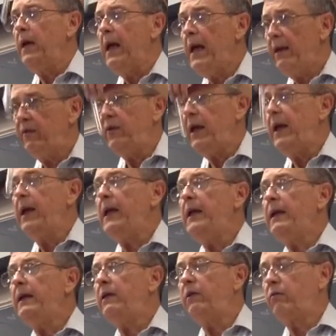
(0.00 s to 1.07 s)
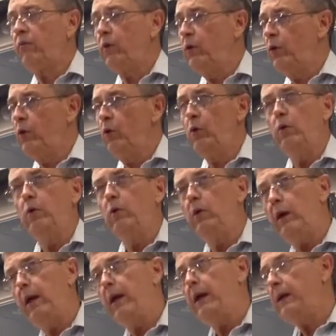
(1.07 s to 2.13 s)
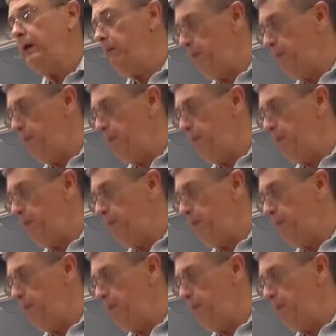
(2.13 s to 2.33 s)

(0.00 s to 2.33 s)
SA through A,